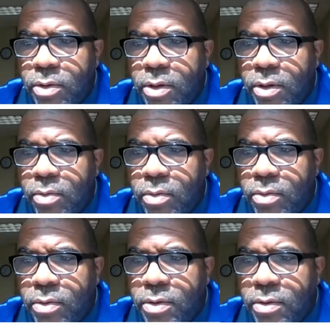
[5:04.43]

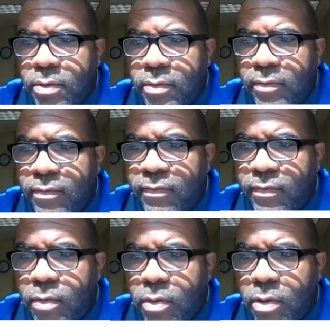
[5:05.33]
equals
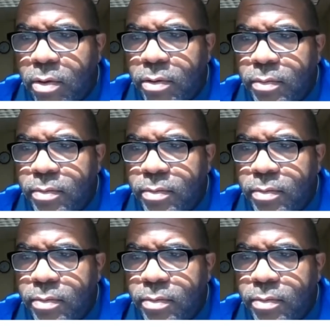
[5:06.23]
4.